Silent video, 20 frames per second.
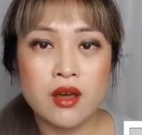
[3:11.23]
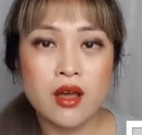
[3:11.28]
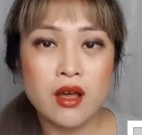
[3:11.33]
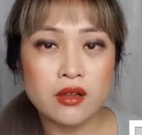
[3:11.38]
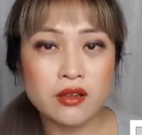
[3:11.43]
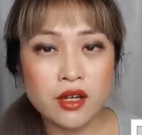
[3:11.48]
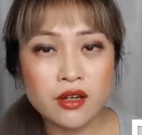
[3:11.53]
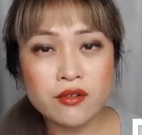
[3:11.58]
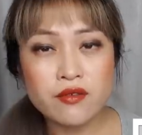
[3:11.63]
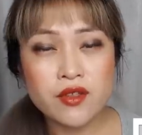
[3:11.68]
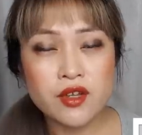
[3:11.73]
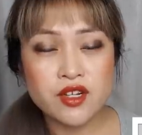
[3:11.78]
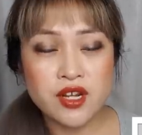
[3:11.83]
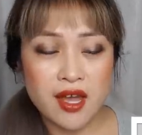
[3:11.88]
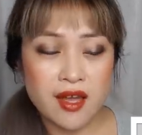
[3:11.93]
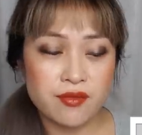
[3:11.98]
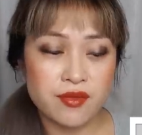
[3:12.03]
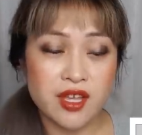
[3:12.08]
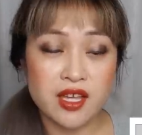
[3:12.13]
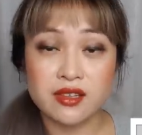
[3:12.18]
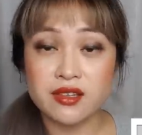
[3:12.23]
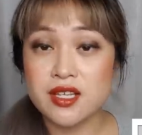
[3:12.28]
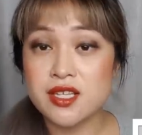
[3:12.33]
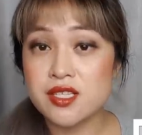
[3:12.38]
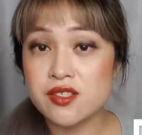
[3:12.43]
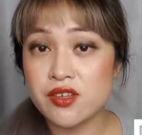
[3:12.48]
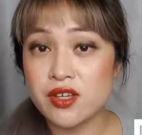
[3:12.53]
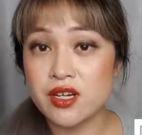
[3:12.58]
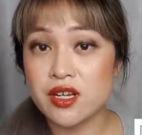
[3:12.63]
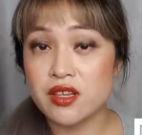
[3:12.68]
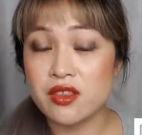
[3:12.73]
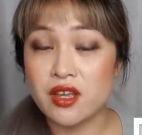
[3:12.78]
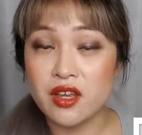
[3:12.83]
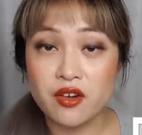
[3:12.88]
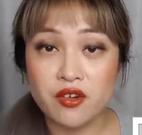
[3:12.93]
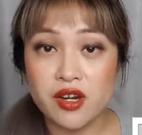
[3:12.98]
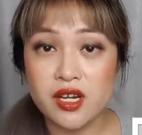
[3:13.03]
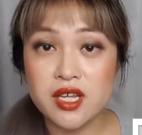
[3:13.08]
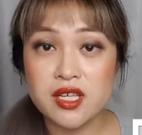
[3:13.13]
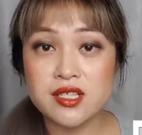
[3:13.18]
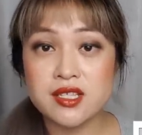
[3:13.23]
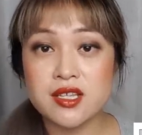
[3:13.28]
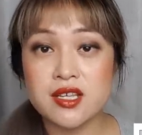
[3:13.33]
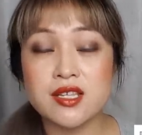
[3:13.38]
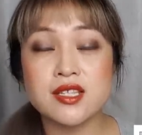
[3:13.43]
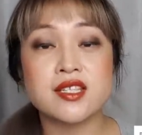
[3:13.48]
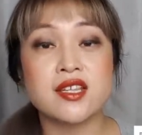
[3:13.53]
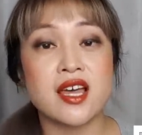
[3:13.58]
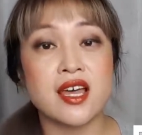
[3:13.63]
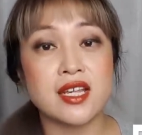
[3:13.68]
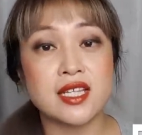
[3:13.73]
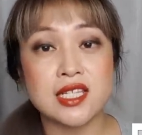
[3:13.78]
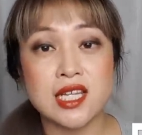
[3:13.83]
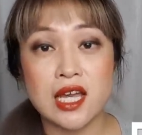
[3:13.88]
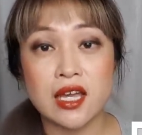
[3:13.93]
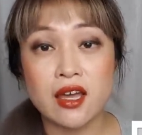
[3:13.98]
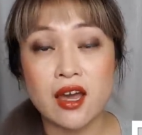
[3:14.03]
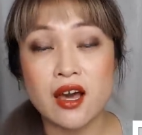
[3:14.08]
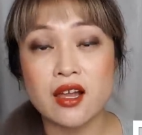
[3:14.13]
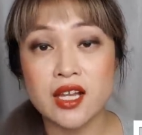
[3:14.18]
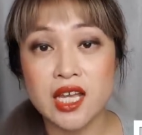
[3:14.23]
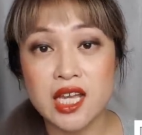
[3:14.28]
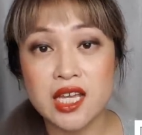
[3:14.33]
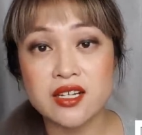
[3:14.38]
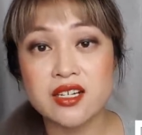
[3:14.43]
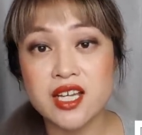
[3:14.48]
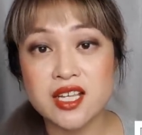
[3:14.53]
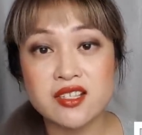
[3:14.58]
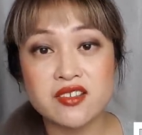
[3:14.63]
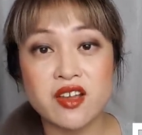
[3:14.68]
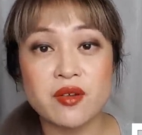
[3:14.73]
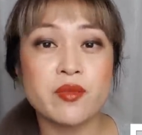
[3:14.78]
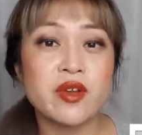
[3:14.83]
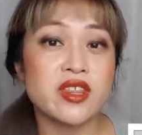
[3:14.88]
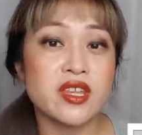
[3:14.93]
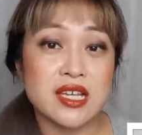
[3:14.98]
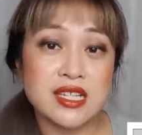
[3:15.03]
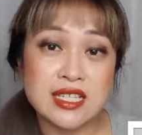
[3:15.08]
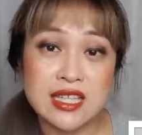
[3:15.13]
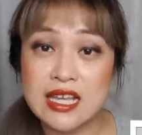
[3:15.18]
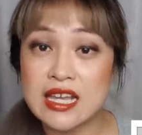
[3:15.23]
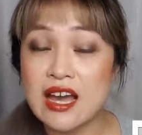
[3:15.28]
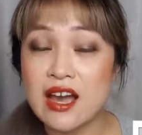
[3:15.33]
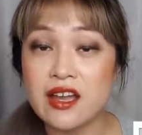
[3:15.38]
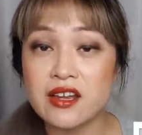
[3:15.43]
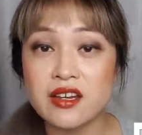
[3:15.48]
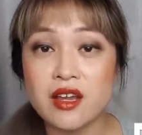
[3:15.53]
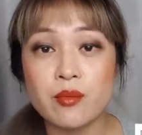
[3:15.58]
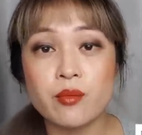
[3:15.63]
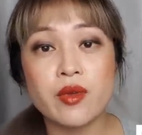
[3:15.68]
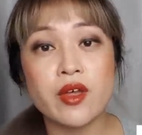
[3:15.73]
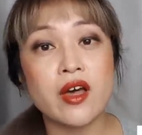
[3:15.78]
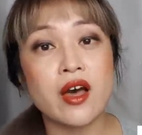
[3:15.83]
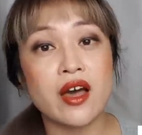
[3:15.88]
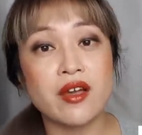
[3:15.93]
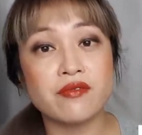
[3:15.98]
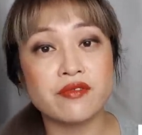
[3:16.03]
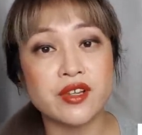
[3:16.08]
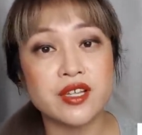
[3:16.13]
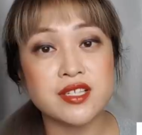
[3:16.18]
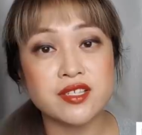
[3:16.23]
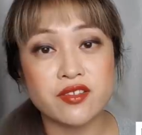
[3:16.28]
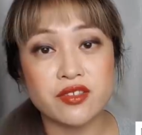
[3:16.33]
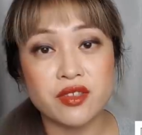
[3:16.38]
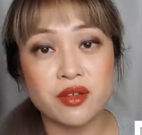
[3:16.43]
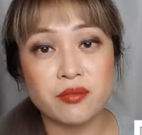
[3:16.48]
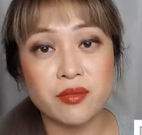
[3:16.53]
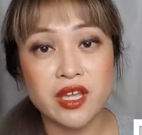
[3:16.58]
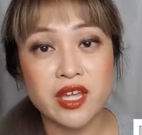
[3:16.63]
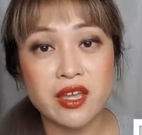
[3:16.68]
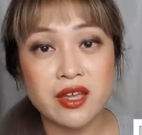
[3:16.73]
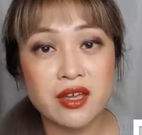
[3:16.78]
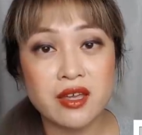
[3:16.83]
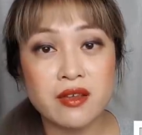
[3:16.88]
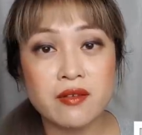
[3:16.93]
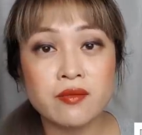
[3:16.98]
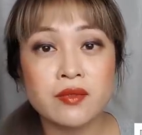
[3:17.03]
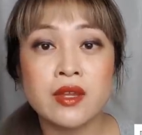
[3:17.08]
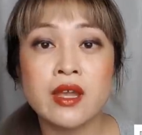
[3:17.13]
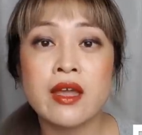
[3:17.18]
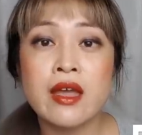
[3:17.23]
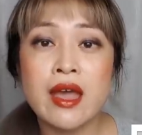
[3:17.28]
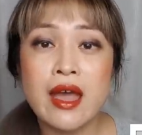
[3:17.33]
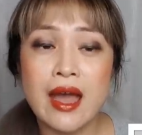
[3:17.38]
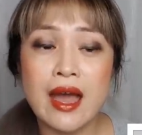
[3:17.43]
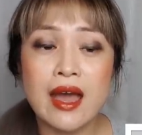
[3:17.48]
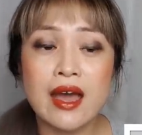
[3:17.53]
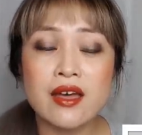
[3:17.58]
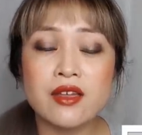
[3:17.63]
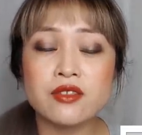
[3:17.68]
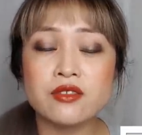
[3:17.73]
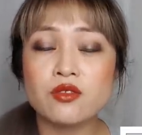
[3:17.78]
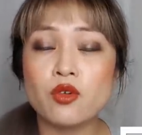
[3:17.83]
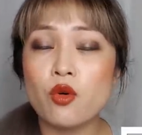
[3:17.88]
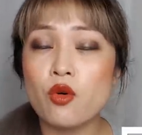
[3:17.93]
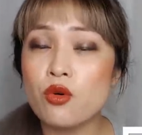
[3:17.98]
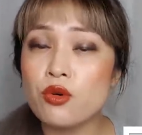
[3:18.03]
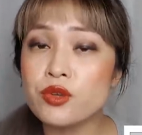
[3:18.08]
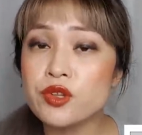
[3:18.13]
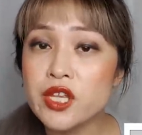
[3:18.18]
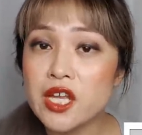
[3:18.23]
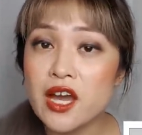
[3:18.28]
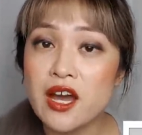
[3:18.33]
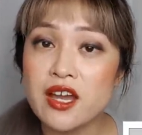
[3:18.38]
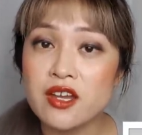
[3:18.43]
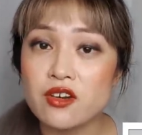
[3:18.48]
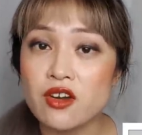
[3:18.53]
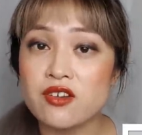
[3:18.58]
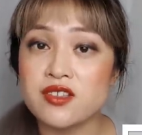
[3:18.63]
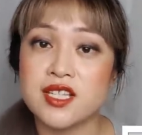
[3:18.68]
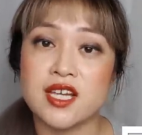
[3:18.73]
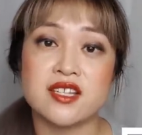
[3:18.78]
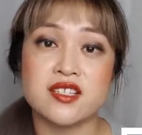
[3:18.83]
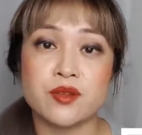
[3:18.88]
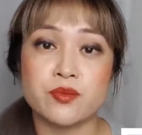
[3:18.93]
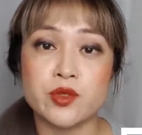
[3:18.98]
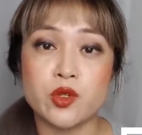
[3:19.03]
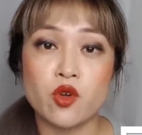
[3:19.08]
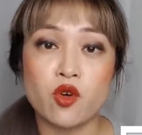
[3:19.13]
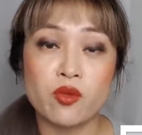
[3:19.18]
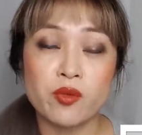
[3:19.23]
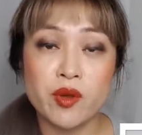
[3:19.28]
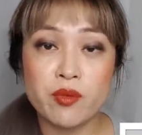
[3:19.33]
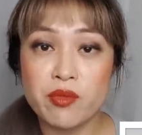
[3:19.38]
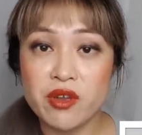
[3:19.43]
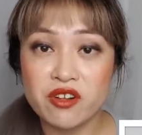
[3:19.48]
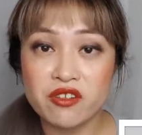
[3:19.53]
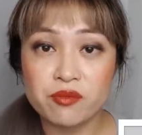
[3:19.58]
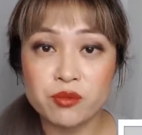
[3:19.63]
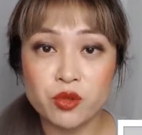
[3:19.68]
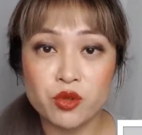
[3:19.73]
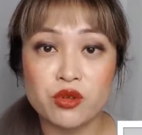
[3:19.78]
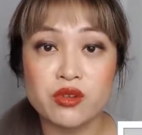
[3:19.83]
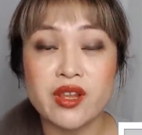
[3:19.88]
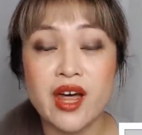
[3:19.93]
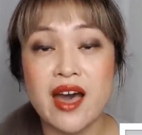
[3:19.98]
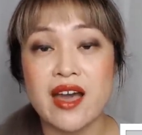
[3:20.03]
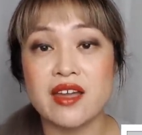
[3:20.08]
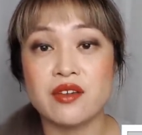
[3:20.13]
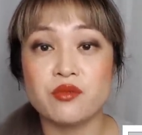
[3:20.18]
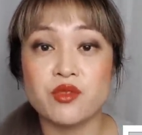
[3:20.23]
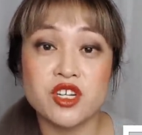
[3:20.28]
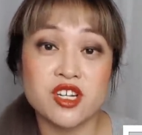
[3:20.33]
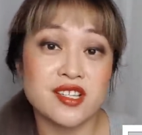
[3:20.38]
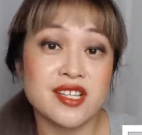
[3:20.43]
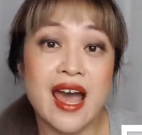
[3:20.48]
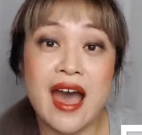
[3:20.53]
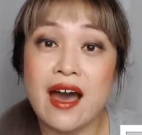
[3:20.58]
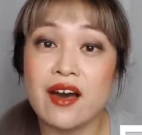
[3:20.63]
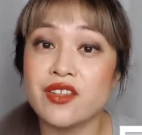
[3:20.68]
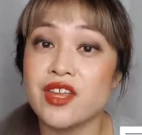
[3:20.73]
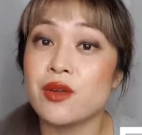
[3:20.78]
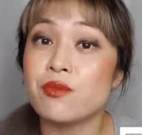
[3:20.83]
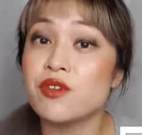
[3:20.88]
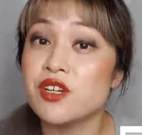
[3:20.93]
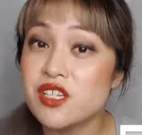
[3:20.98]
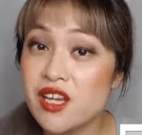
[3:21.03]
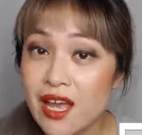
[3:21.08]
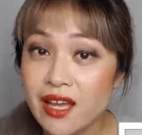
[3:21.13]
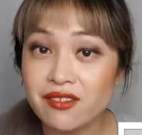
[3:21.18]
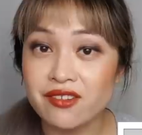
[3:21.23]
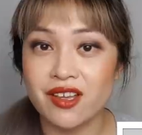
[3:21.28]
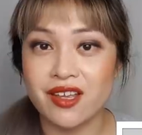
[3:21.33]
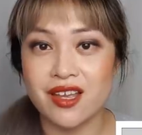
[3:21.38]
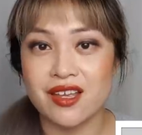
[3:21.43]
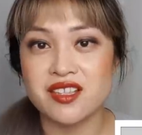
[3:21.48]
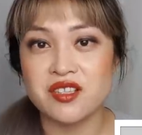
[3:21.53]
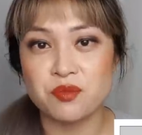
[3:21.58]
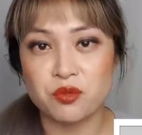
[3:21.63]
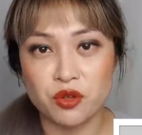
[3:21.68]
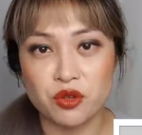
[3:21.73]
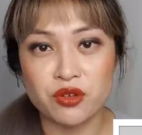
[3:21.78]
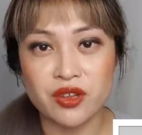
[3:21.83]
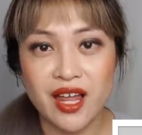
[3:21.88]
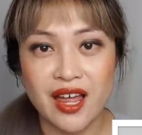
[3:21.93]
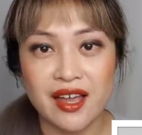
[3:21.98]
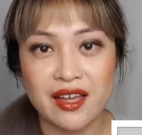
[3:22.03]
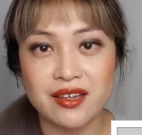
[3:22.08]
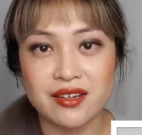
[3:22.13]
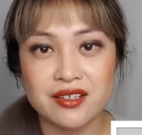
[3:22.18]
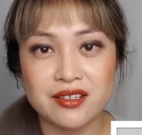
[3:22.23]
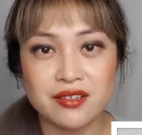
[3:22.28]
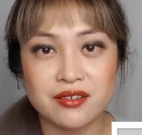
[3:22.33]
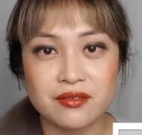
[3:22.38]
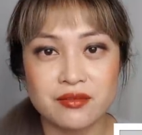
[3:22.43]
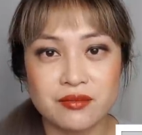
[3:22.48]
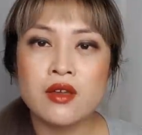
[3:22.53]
A lot of the time they're listed in the ingredients list as their color index number, their CI number, I've listed them here, and all the iron oxides absorb a bit of blue light, which is how they protect against blue light.